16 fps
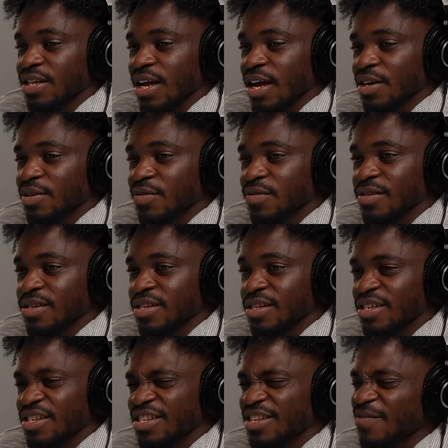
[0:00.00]

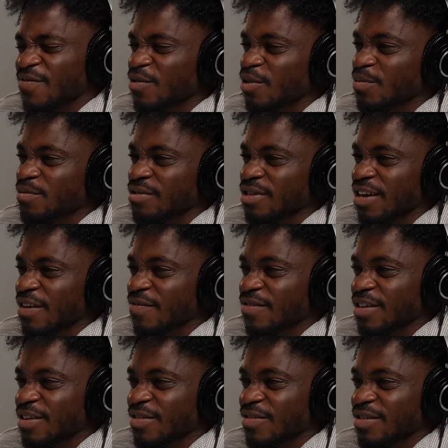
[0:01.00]
actually live double lives
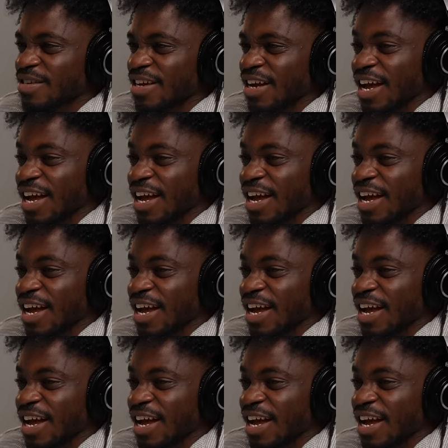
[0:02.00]
now.